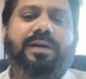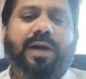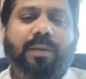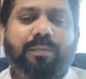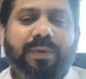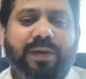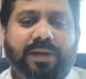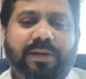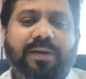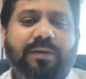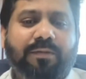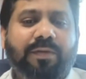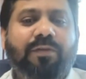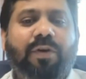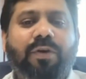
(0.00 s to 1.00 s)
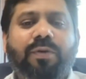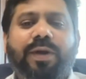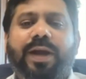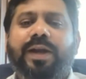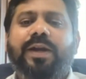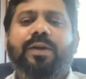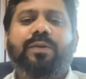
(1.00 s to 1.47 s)
company, we want to
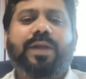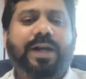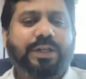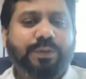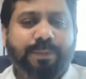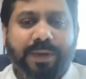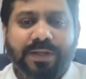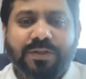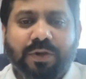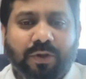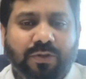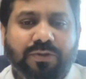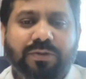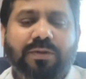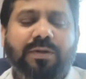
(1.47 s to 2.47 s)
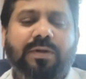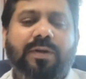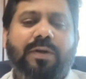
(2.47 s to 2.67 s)
get into that space also,